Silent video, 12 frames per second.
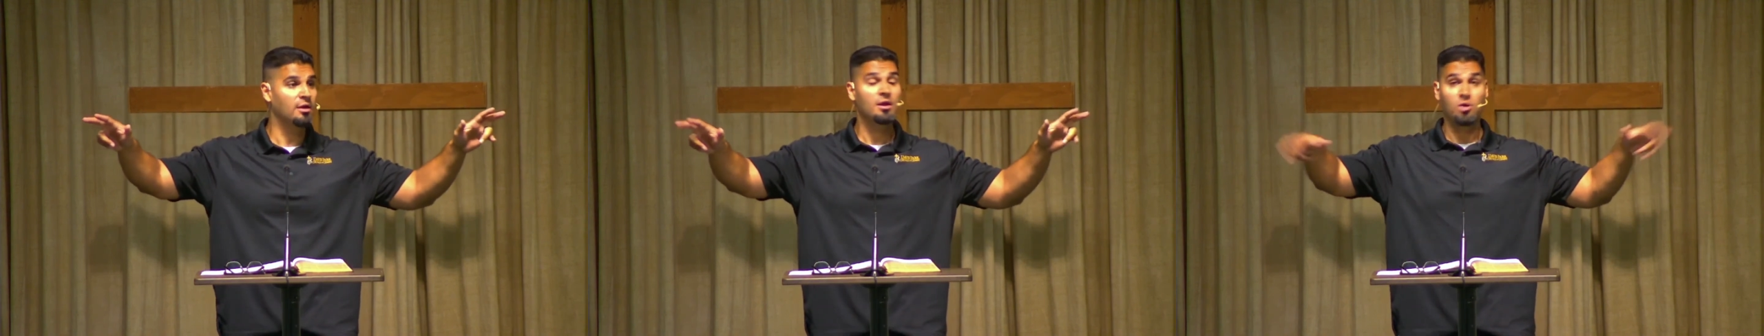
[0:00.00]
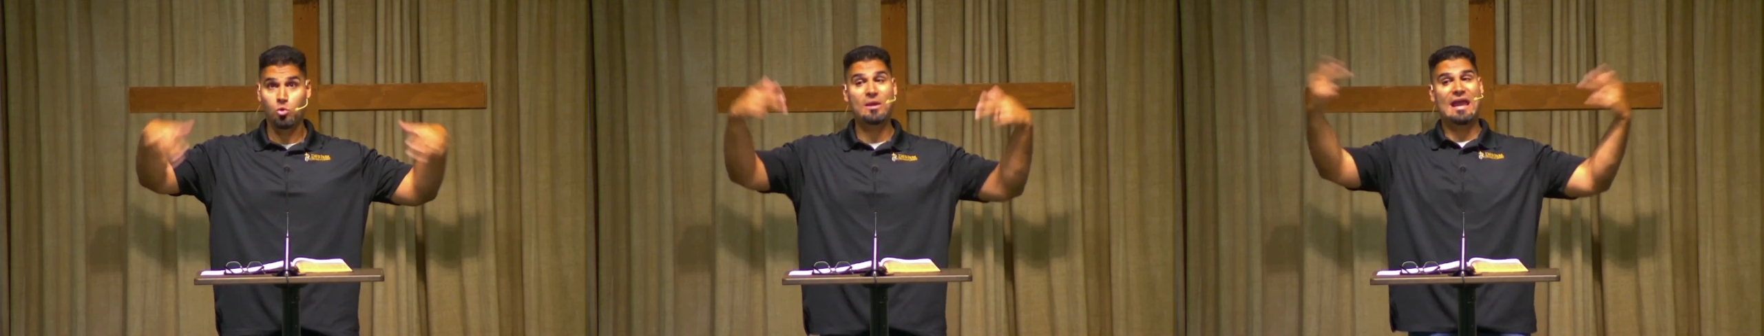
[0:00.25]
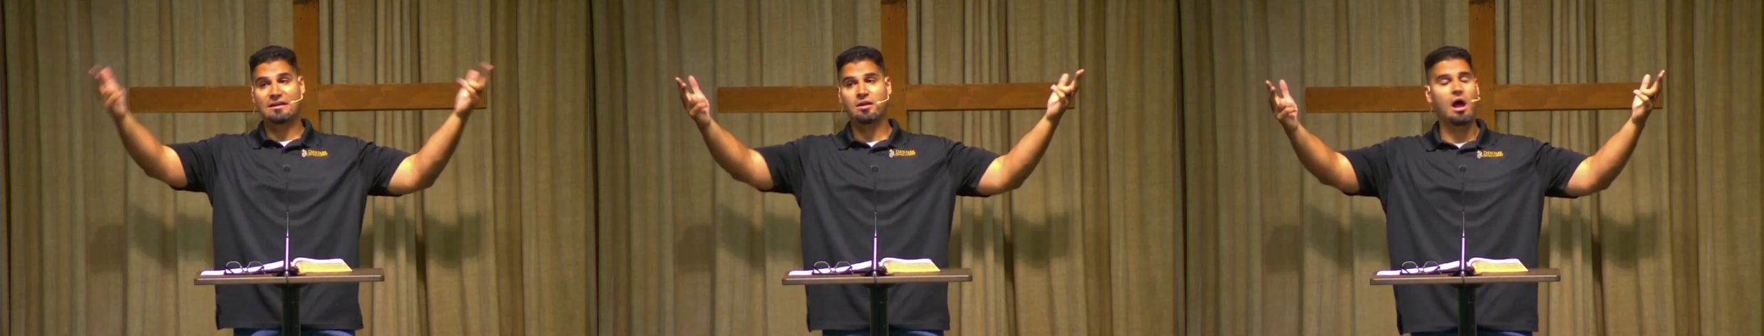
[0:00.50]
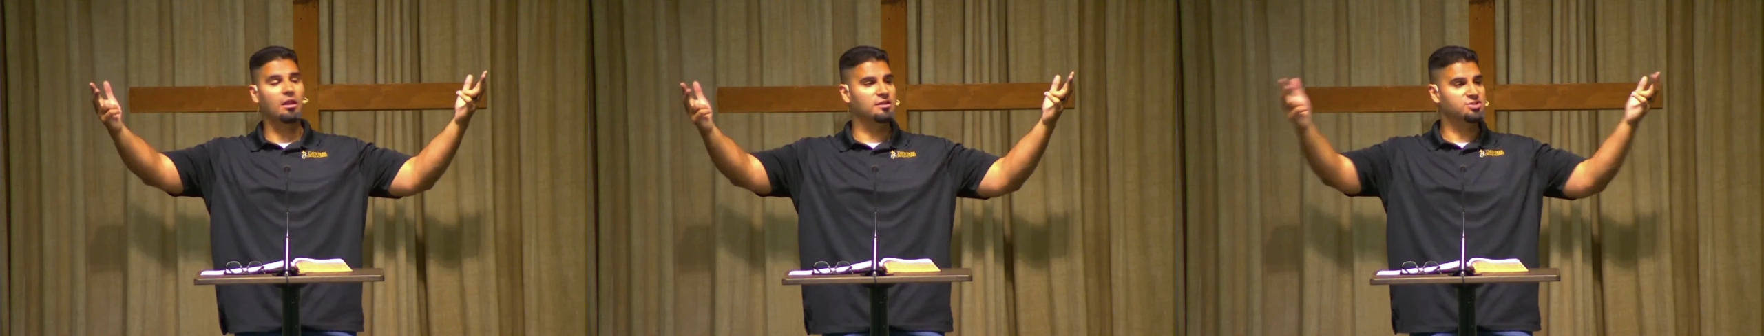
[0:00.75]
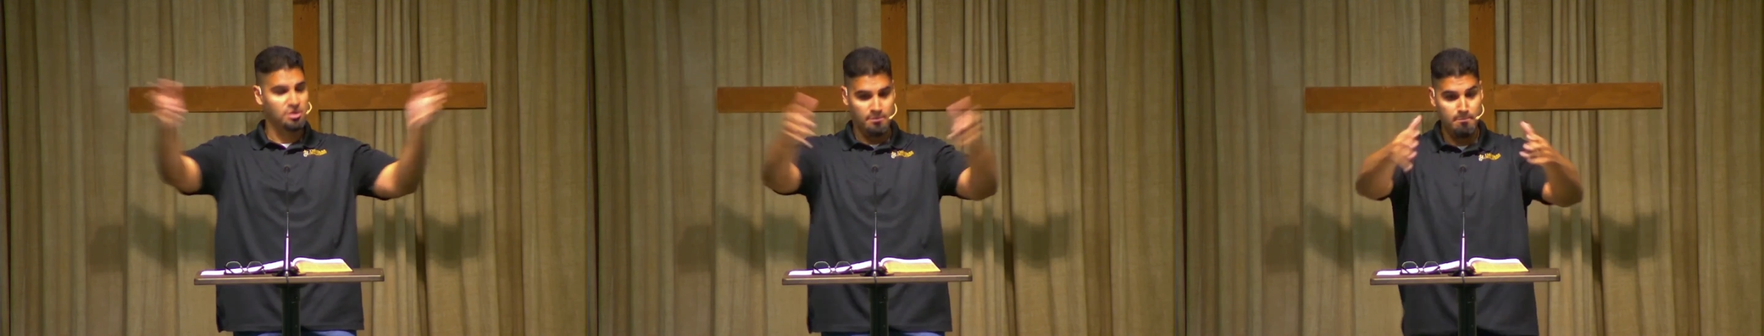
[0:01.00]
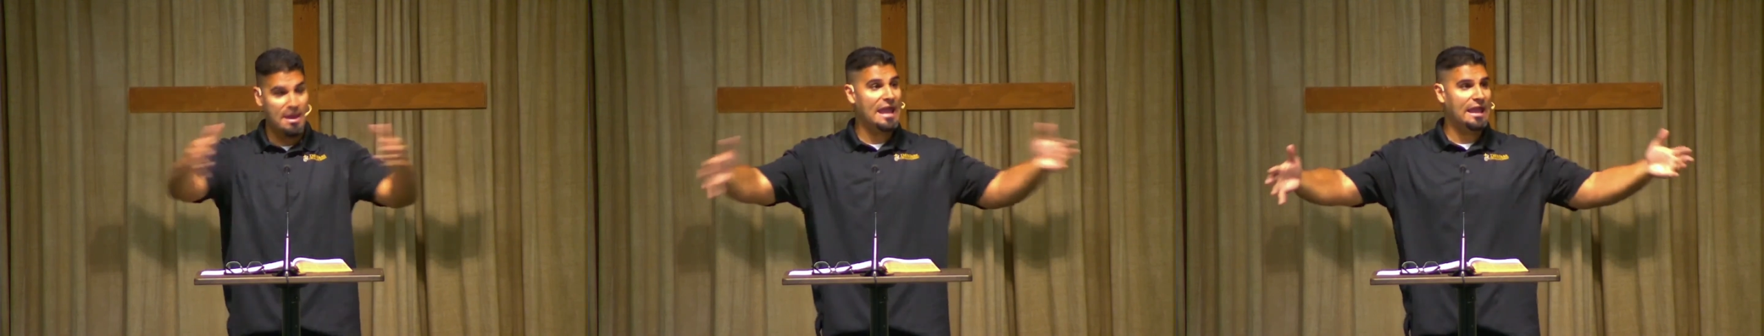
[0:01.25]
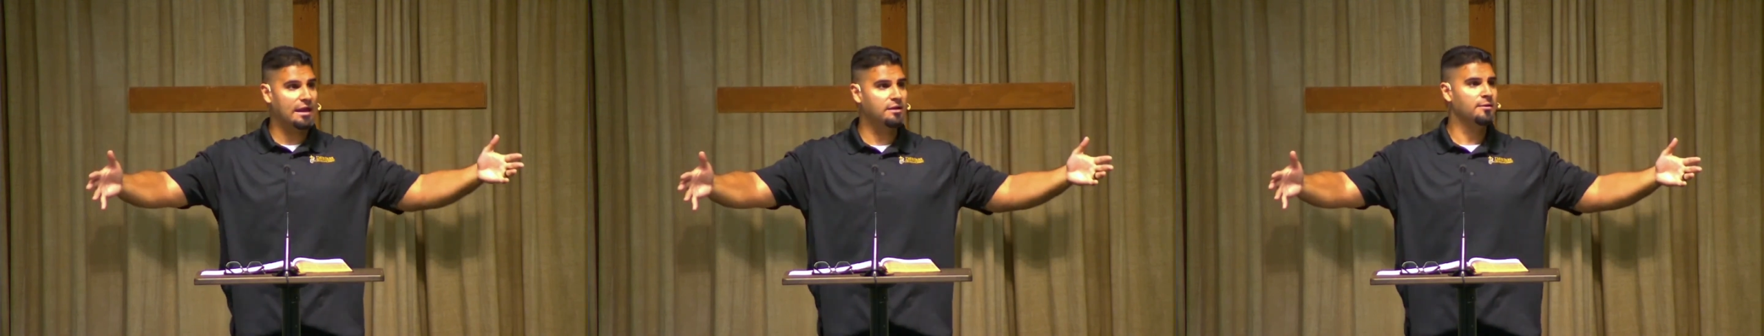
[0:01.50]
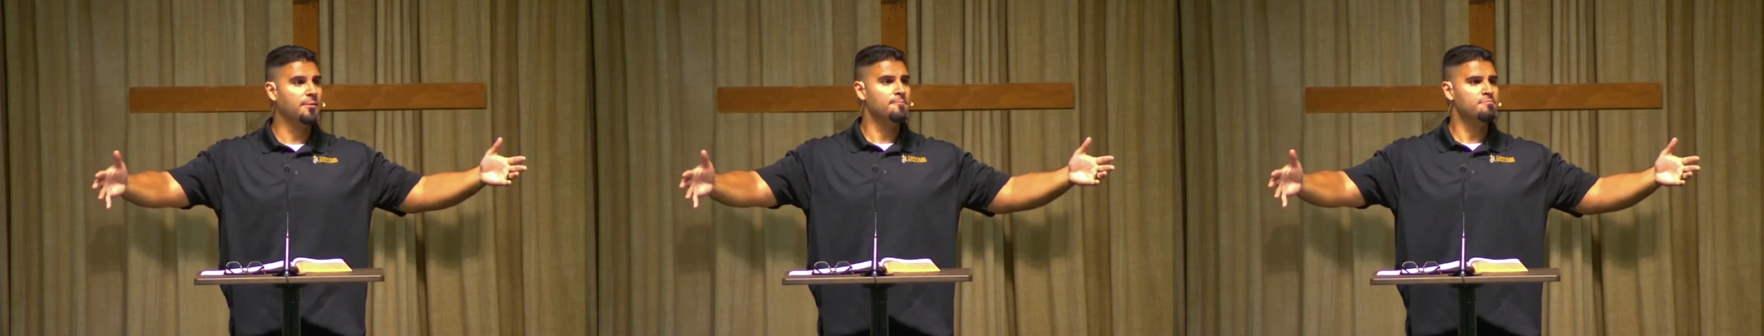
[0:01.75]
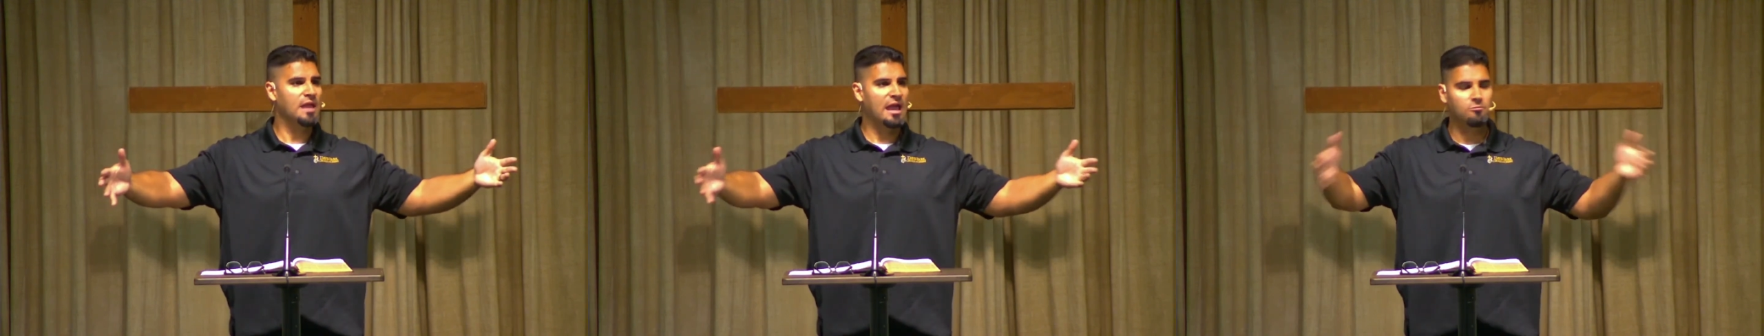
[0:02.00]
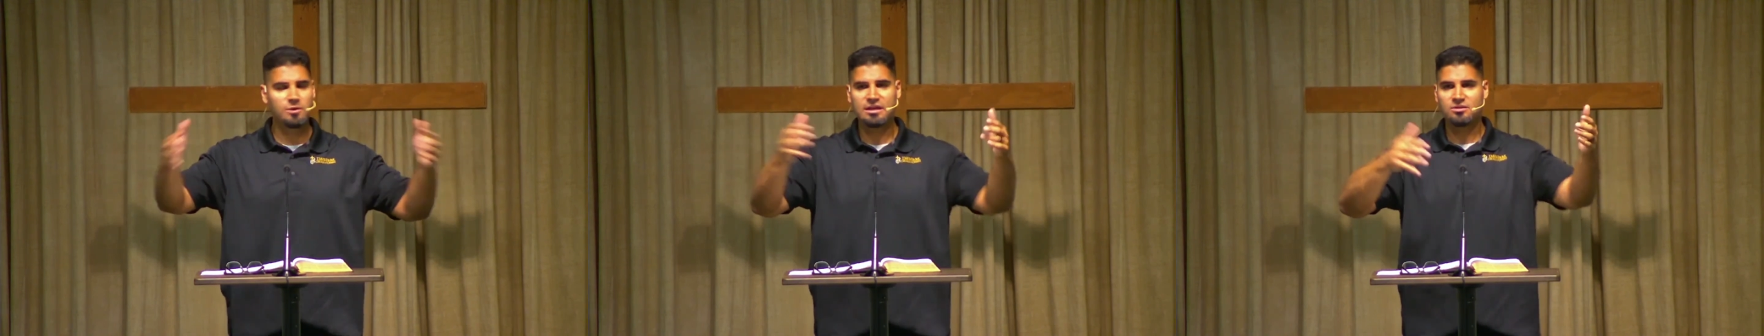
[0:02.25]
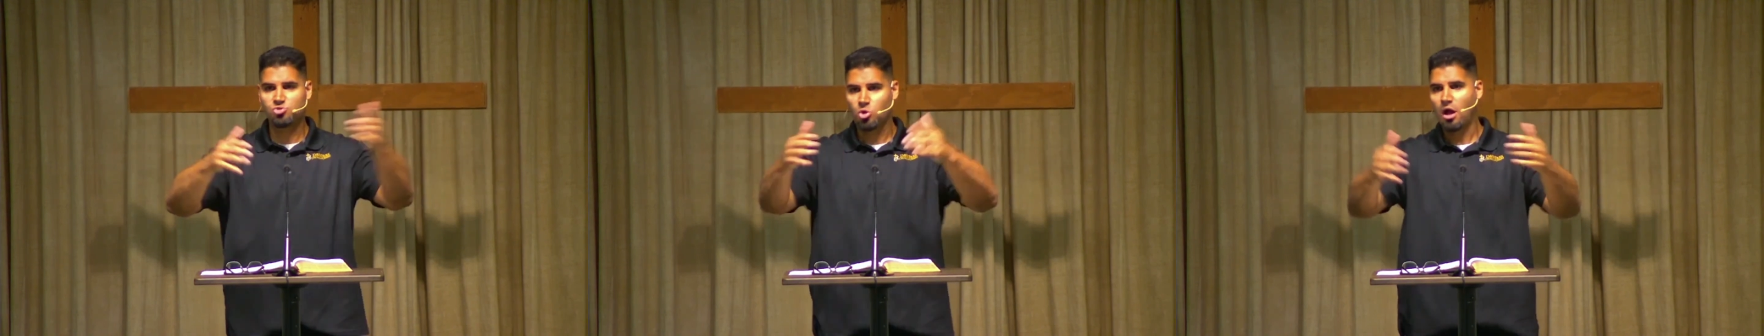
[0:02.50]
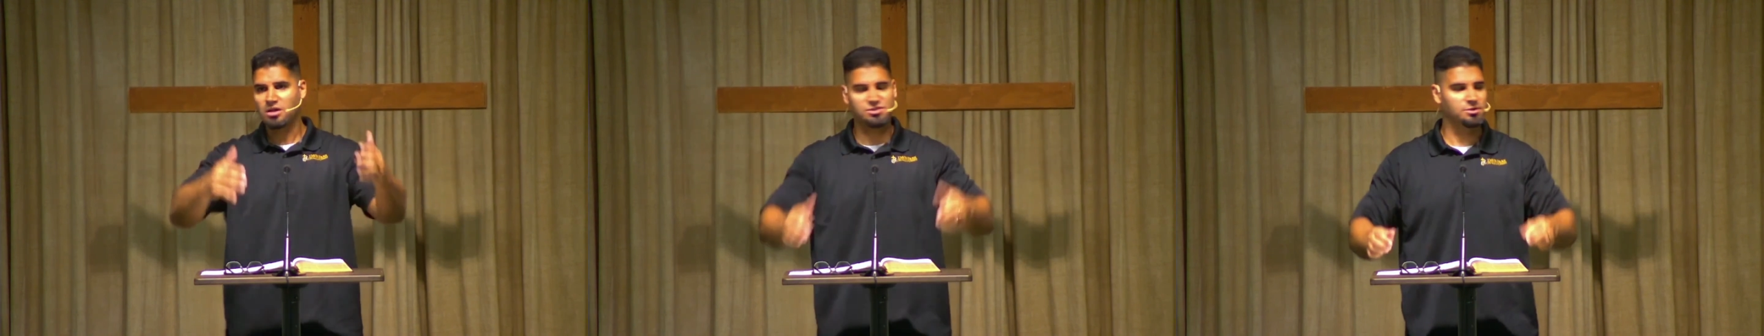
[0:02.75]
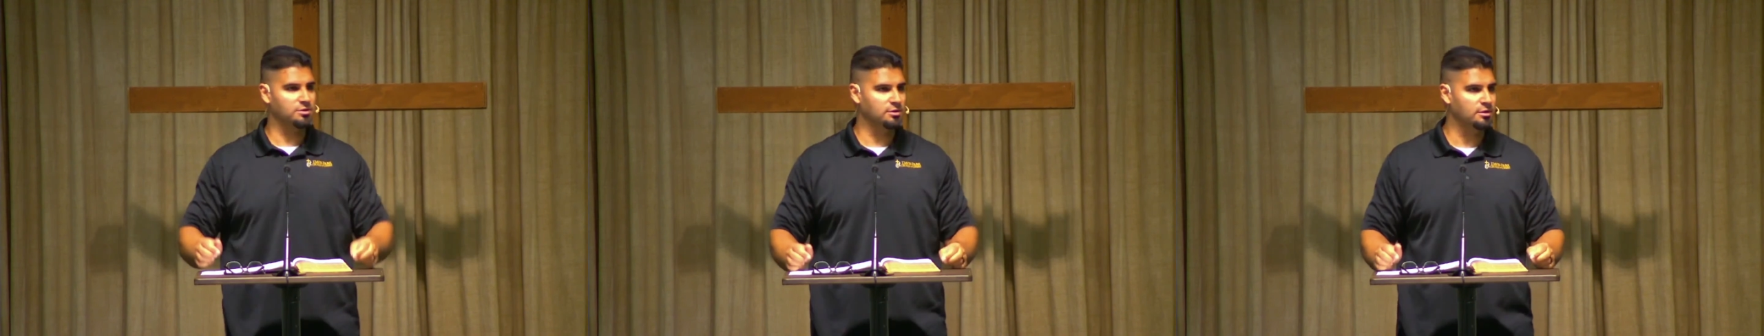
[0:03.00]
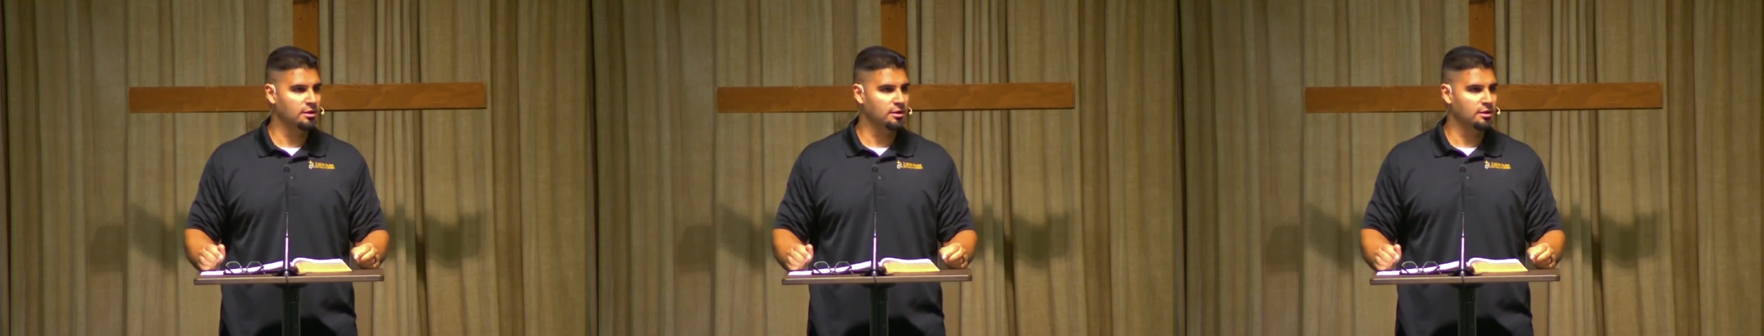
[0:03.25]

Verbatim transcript: who we acknowledge, made, and we can draw certain